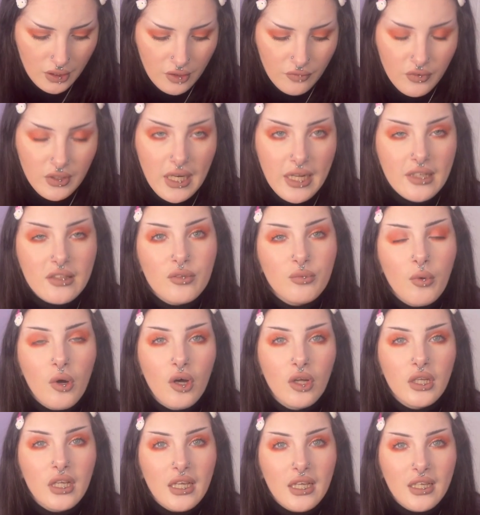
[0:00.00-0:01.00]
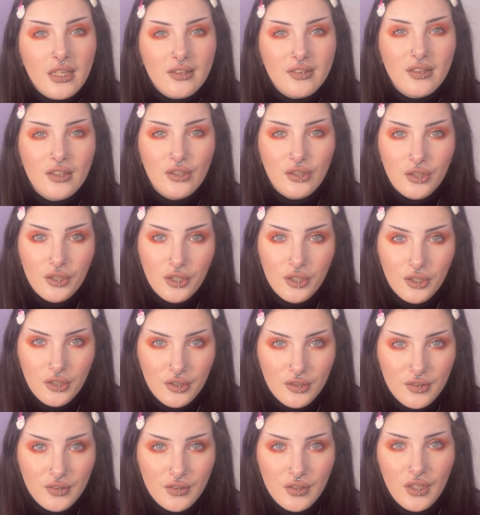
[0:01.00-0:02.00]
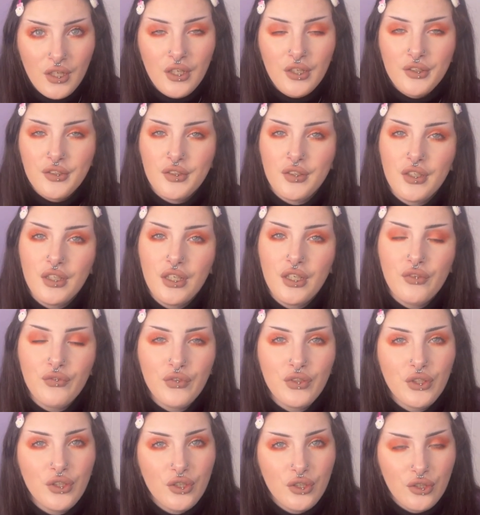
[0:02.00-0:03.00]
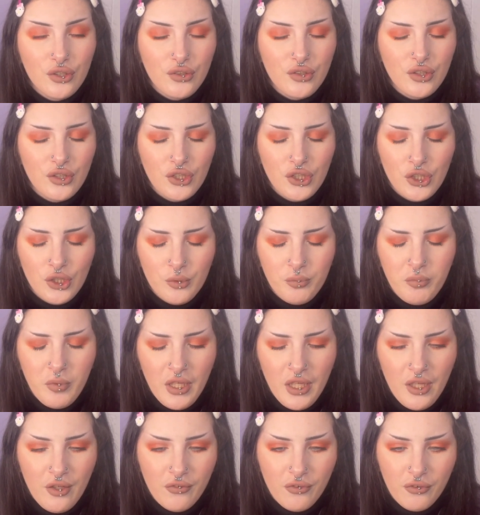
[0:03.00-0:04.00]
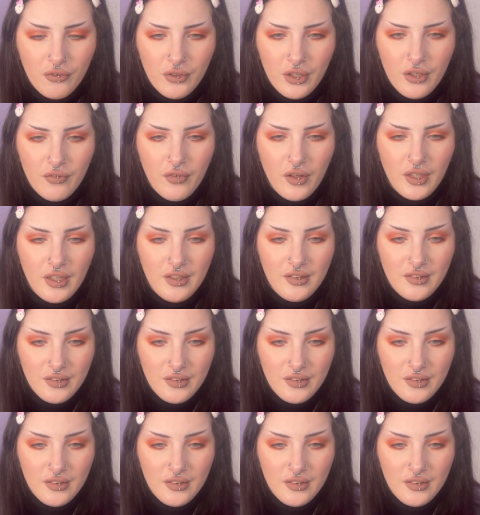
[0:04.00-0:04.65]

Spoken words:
The next one is nose. So the nose should be free of any